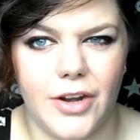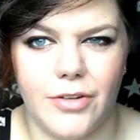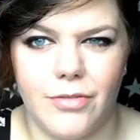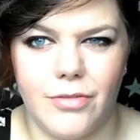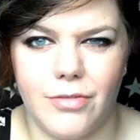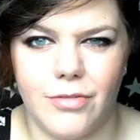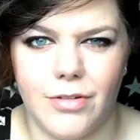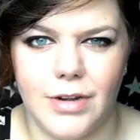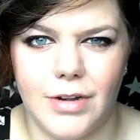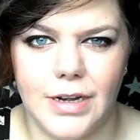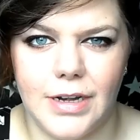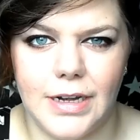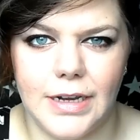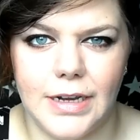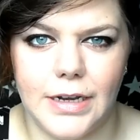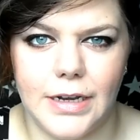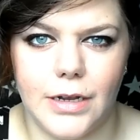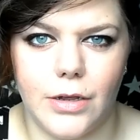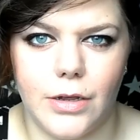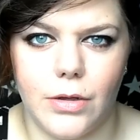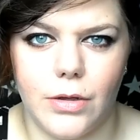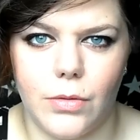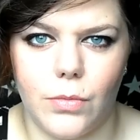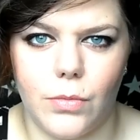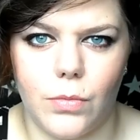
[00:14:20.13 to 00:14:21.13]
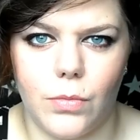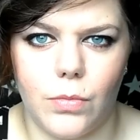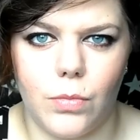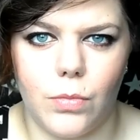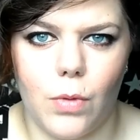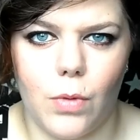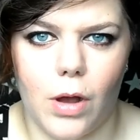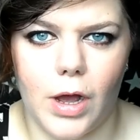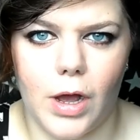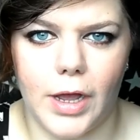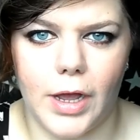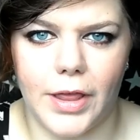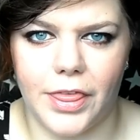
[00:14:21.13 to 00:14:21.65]
I don't really know
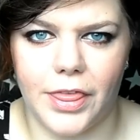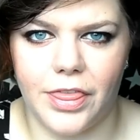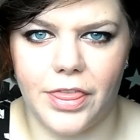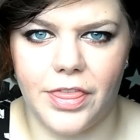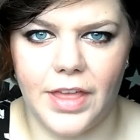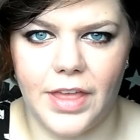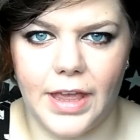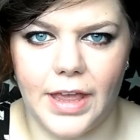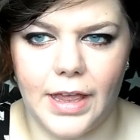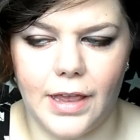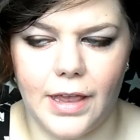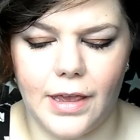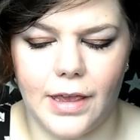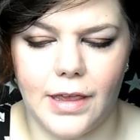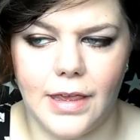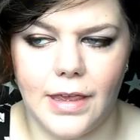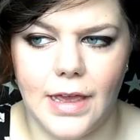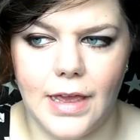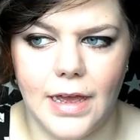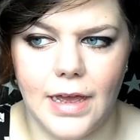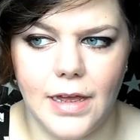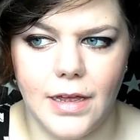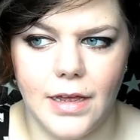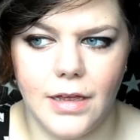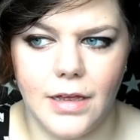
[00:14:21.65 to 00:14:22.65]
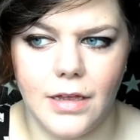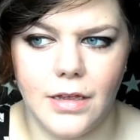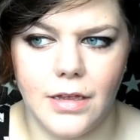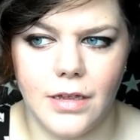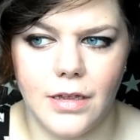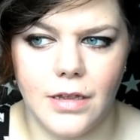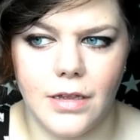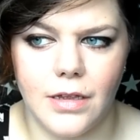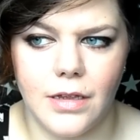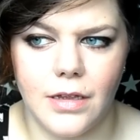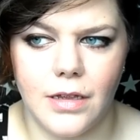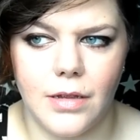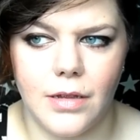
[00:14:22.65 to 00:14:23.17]
what I think yet,
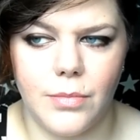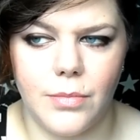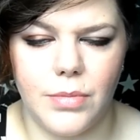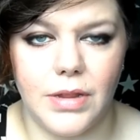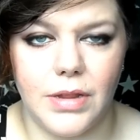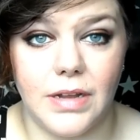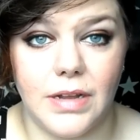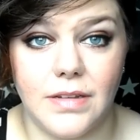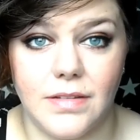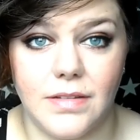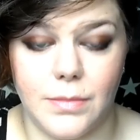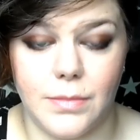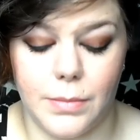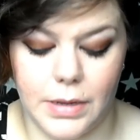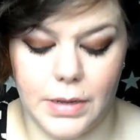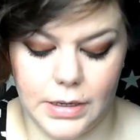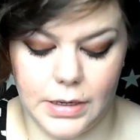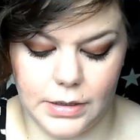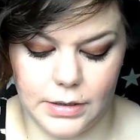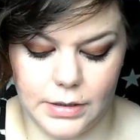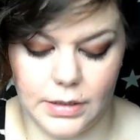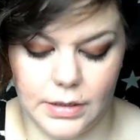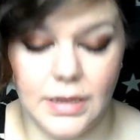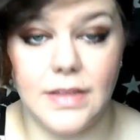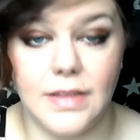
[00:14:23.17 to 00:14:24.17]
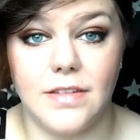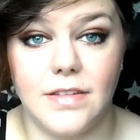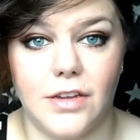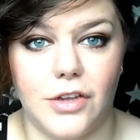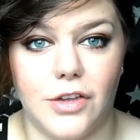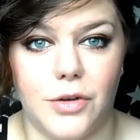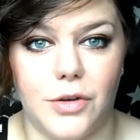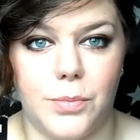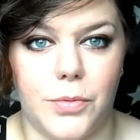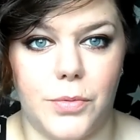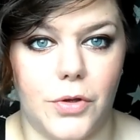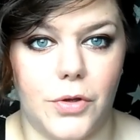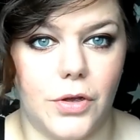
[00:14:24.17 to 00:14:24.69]
but that doesn't matter, it's a
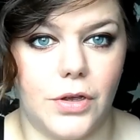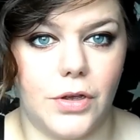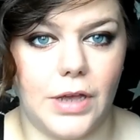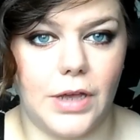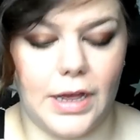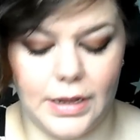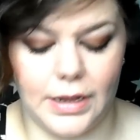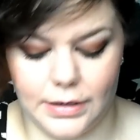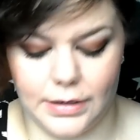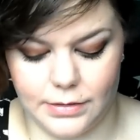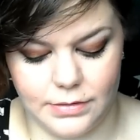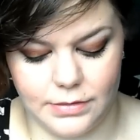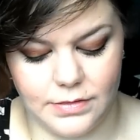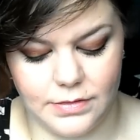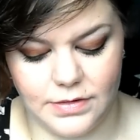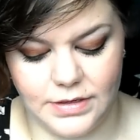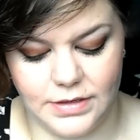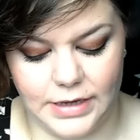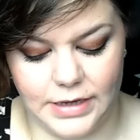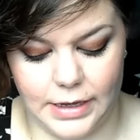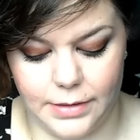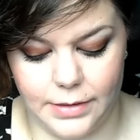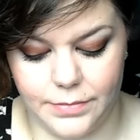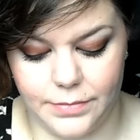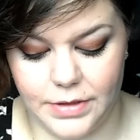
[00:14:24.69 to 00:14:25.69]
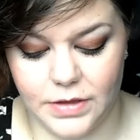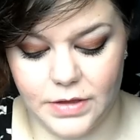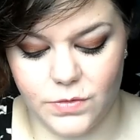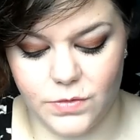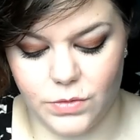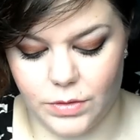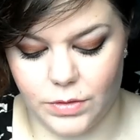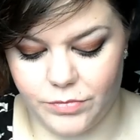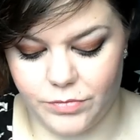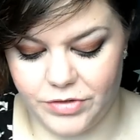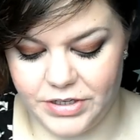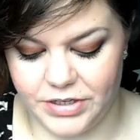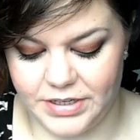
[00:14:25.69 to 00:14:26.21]
good book, and yeah,
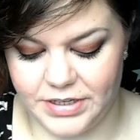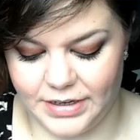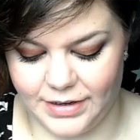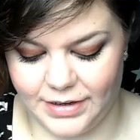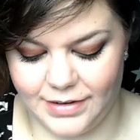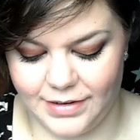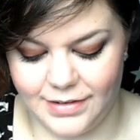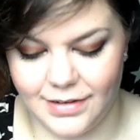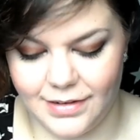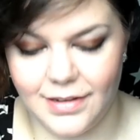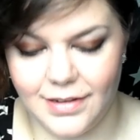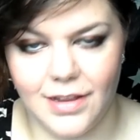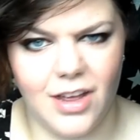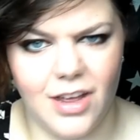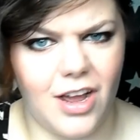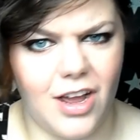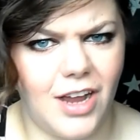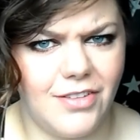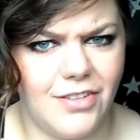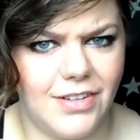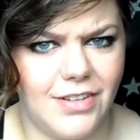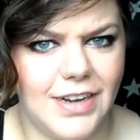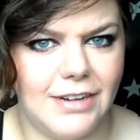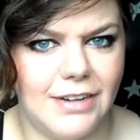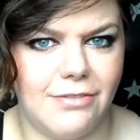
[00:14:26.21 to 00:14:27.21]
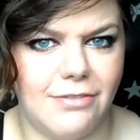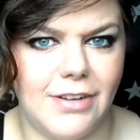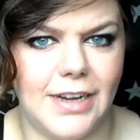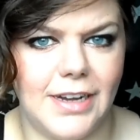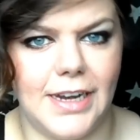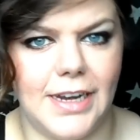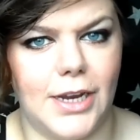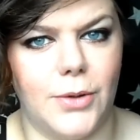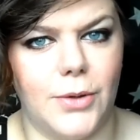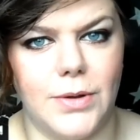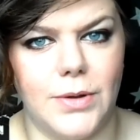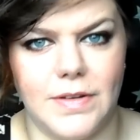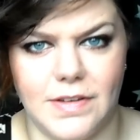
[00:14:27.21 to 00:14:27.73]
that's what I'm reading. I really
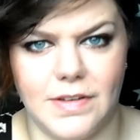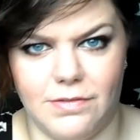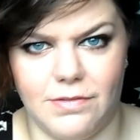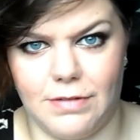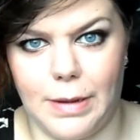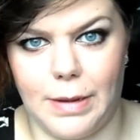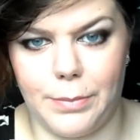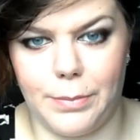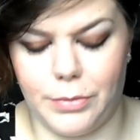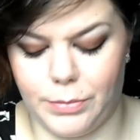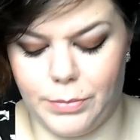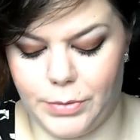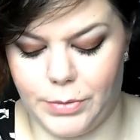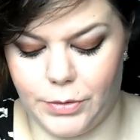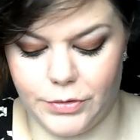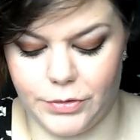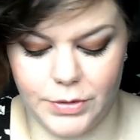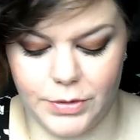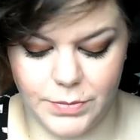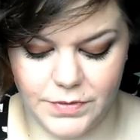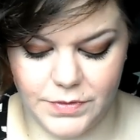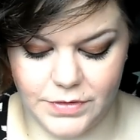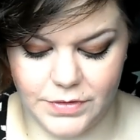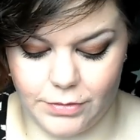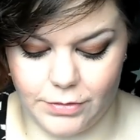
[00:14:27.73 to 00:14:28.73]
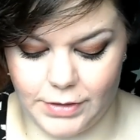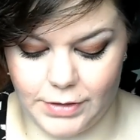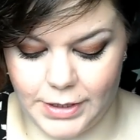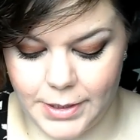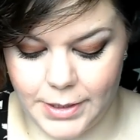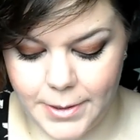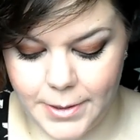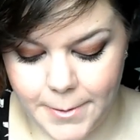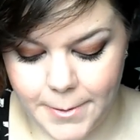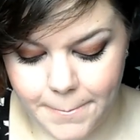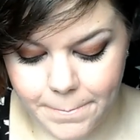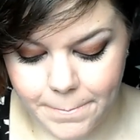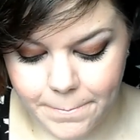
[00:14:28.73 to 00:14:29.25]
really go into ramble mode, I'm
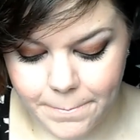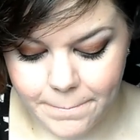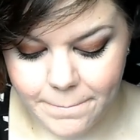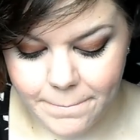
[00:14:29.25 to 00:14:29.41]
sorry.